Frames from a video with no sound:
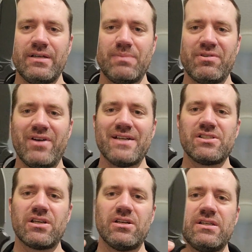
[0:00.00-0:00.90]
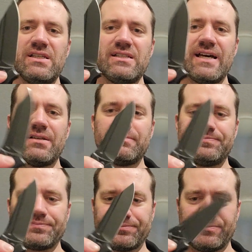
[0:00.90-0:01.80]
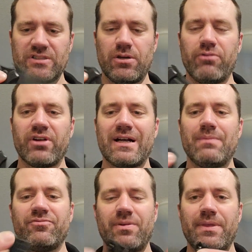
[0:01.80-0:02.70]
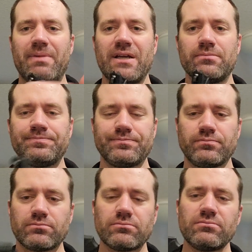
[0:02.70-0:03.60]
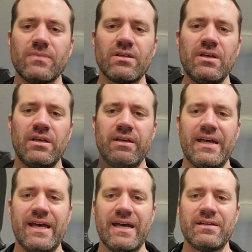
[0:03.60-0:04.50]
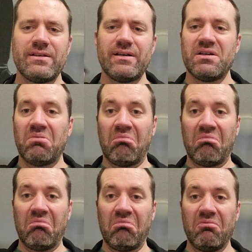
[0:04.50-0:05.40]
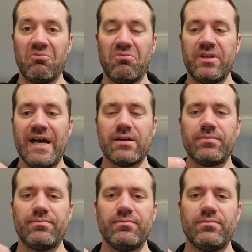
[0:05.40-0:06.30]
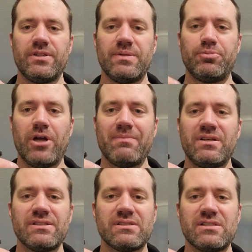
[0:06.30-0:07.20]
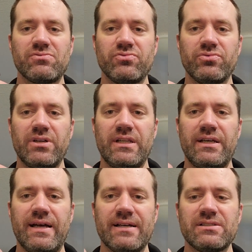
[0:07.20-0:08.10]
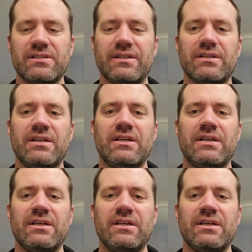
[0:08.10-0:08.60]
it provides a good detent to overcome from the button. And yeah, deployment is really excellent.